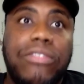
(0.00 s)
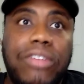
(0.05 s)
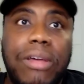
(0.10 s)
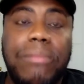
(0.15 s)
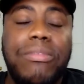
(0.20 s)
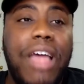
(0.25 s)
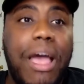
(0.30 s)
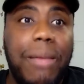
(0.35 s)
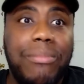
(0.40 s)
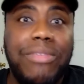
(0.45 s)

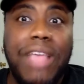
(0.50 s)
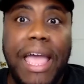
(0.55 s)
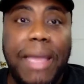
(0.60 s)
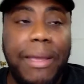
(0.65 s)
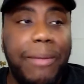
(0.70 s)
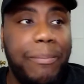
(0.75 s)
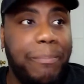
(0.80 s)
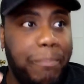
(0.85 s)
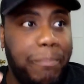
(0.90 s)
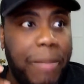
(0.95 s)
sometimes
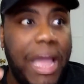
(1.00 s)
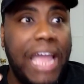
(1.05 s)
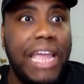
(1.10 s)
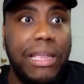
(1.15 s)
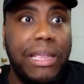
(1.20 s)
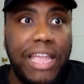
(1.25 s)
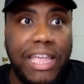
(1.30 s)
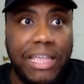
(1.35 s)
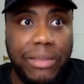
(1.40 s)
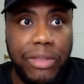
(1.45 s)
I
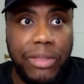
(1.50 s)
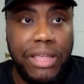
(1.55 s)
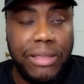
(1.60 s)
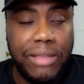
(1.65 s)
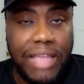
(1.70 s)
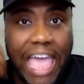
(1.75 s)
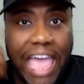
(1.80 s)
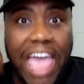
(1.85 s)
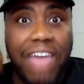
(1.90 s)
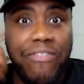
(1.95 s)
might
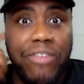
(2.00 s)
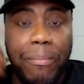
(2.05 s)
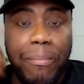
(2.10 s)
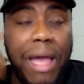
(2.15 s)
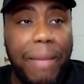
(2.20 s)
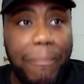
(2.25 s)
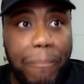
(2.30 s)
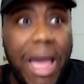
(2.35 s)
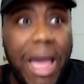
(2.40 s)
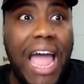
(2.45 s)
have in
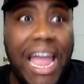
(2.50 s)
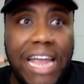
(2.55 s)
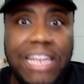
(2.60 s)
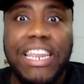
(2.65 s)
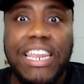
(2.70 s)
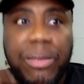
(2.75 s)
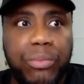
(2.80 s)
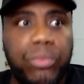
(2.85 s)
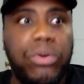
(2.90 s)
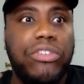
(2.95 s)
my
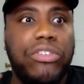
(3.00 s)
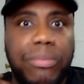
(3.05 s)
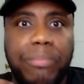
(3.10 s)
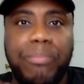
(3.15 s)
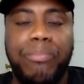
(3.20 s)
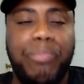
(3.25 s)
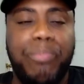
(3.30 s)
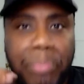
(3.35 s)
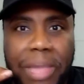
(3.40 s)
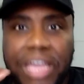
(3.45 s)
mind that I want
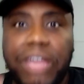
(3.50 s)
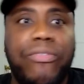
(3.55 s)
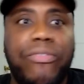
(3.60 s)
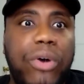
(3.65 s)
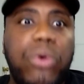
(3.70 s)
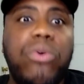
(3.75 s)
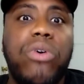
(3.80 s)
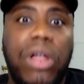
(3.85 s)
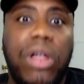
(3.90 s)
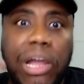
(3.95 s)
to make a
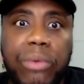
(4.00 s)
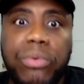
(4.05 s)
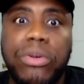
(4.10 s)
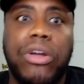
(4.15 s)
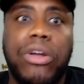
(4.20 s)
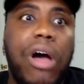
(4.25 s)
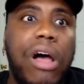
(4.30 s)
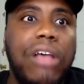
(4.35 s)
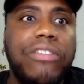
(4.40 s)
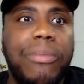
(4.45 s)
phone call. I
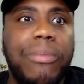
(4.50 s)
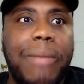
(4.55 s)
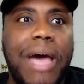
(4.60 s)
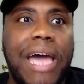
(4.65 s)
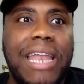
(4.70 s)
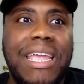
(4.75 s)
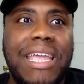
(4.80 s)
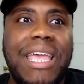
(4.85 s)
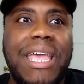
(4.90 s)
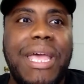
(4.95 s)
want to call
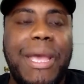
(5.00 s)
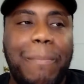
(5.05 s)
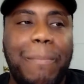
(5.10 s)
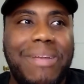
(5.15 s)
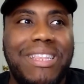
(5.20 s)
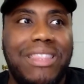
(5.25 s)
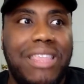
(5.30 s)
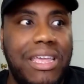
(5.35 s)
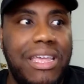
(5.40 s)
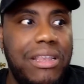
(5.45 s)
somebody,
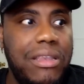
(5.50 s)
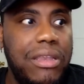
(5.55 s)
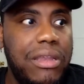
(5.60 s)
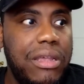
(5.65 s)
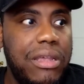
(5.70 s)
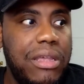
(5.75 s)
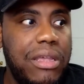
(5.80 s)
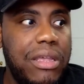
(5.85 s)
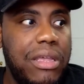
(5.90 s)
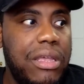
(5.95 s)
but then
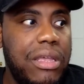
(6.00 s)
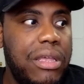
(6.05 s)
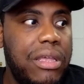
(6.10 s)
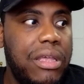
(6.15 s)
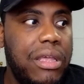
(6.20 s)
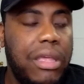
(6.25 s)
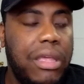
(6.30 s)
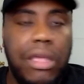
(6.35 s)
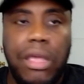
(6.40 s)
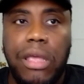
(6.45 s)

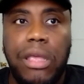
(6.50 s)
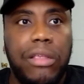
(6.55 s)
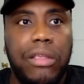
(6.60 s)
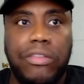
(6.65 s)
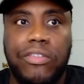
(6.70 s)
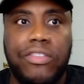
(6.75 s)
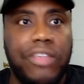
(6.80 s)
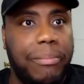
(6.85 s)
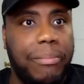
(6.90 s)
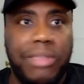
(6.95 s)

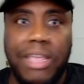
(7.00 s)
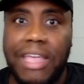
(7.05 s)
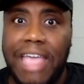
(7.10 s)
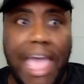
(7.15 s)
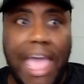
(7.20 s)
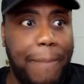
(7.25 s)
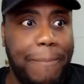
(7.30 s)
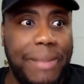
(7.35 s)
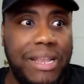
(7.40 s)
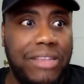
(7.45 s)
something
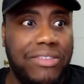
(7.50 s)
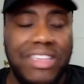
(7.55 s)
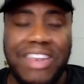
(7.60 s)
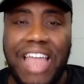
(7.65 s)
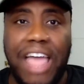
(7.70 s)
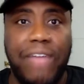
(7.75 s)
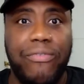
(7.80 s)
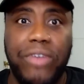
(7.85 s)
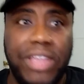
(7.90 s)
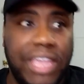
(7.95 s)
happens
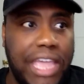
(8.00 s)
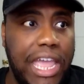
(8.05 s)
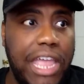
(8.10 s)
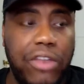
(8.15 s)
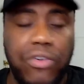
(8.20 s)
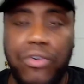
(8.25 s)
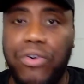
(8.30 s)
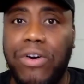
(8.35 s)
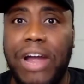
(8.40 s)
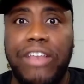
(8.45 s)
and I
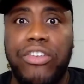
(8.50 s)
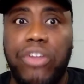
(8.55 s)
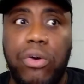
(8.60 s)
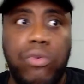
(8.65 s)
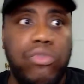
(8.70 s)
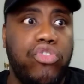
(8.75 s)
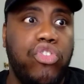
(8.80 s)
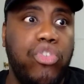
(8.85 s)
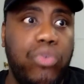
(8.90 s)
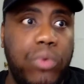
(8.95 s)
forget, or I
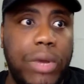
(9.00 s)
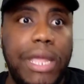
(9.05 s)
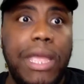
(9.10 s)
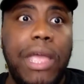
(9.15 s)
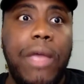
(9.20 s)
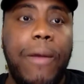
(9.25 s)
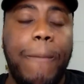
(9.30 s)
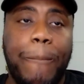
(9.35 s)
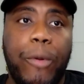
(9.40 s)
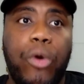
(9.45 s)
don't do
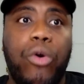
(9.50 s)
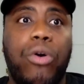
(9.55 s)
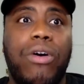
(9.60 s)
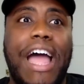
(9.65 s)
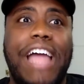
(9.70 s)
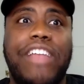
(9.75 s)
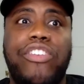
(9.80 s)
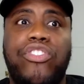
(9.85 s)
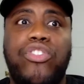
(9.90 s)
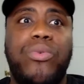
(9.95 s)
it,
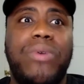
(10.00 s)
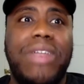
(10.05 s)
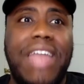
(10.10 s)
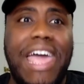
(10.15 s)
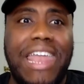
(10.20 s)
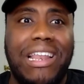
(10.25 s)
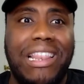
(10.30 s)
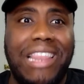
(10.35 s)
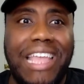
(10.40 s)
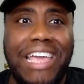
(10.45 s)
or I do it
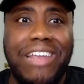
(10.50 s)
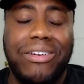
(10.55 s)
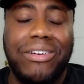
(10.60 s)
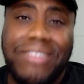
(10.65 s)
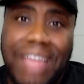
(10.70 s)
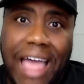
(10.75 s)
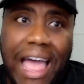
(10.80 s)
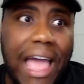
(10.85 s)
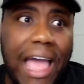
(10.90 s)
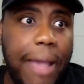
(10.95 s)
at a later
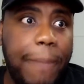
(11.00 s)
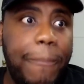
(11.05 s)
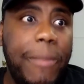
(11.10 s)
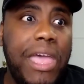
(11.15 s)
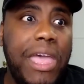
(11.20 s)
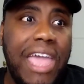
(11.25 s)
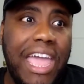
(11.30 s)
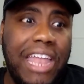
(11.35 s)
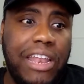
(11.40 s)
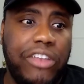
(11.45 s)
time,
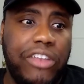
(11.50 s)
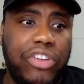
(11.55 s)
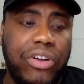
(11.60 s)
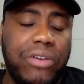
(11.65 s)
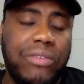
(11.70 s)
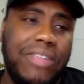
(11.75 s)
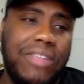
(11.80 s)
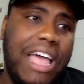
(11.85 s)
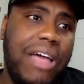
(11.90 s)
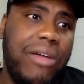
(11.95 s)
and it
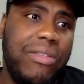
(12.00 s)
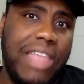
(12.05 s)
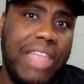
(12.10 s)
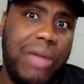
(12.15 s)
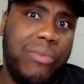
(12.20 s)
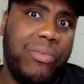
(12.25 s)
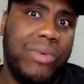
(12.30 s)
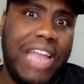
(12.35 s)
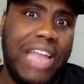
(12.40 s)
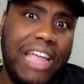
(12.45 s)
turns out
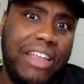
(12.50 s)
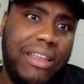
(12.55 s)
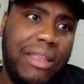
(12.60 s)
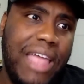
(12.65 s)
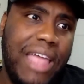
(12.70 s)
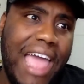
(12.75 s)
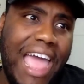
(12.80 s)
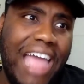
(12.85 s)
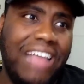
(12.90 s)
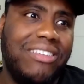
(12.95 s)
that when
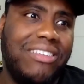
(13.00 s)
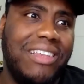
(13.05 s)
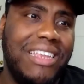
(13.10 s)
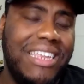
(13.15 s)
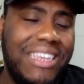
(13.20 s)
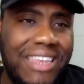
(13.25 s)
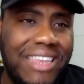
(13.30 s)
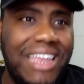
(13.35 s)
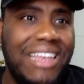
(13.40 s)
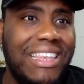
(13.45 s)
I
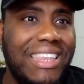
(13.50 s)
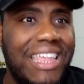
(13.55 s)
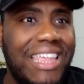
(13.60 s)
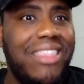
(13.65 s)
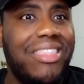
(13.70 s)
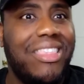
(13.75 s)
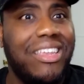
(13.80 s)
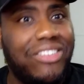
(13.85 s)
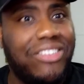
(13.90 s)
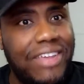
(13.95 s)
actually did
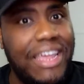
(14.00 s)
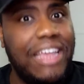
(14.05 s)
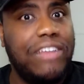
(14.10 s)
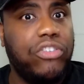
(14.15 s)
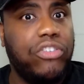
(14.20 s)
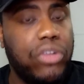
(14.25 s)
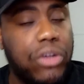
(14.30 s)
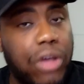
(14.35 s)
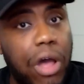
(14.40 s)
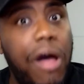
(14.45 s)
get the
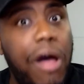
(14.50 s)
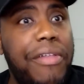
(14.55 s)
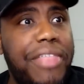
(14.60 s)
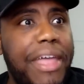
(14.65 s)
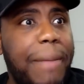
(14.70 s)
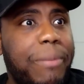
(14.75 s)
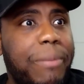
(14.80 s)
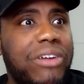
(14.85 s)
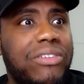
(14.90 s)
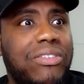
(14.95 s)
chance to call
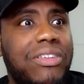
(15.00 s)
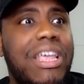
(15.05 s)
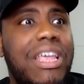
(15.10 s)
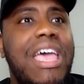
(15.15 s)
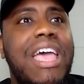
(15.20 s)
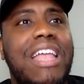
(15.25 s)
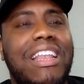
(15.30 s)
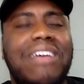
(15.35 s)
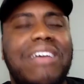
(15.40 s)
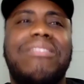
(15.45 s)
that
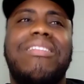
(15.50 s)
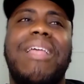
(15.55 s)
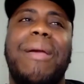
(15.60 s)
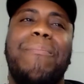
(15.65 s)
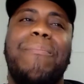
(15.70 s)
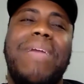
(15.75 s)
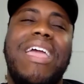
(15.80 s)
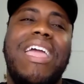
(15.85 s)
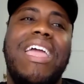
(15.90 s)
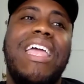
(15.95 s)
person, they was
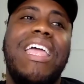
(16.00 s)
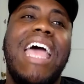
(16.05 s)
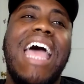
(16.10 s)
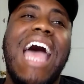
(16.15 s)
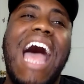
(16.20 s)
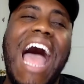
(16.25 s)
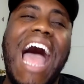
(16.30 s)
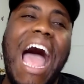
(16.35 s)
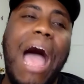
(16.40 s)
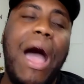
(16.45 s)
like, man,
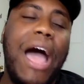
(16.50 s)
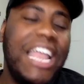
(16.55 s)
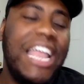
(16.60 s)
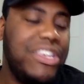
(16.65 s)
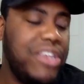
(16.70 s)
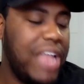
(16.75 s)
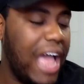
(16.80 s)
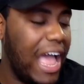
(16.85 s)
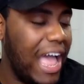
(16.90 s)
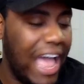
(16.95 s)

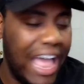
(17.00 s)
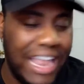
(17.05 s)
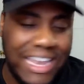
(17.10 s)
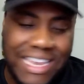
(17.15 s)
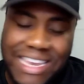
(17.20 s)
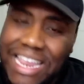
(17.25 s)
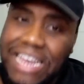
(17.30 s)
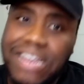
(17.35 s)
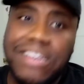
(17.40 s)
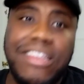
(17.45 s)
I
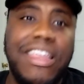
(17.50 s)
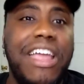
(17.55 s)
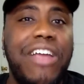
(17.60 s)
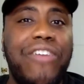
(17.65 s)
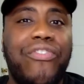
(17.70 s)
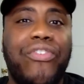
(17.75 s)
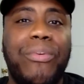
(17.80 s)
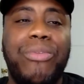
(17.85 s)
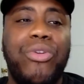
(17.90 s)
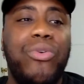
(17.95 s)
needed to
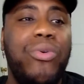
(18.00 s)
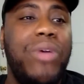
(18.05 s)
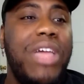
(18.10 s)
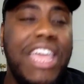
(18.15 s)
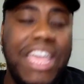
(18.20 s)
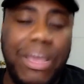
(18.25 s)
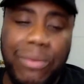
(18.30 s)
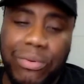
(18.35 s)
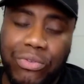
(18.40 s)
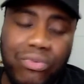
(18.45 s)
hear from you.
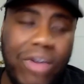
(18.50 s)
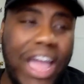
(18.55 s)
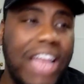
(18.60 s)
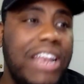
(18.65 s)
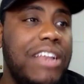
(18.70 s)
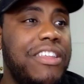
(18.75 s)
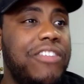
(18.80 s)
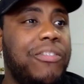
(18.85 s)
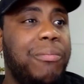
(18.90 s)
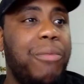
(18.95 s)
It was
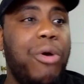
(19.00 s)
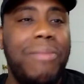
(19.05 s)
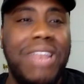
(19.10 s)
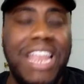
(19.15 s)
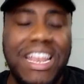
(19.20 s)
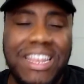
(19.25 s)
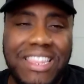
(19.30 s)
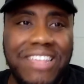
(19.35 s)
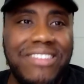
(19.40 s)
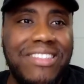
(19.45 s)
right at this
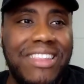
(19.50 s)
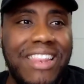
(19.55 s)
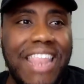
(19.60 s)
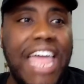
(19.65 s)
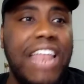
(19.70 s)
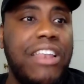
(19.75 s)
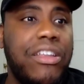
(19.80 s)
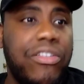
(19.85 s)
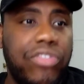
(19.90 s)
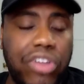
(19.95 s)
moment that this and
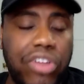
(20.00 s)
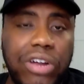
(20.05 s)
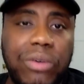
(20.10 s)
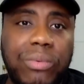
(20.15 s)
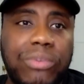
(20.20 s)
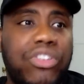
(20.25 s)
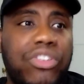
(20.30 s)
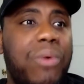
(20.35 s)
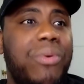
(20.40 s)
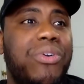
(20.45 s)
that and the
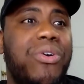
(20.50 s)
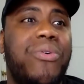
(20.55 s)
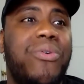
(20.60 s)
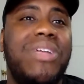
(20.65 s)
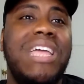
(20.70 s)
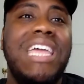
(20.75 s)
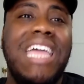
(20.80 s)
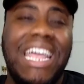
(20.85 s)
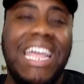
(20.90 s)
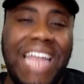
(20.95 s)
third was going
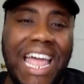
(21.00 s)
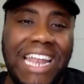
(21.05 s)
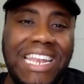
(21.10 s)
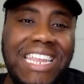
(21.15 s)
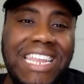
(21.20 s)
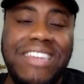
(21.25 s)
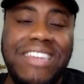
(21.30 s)
on, and I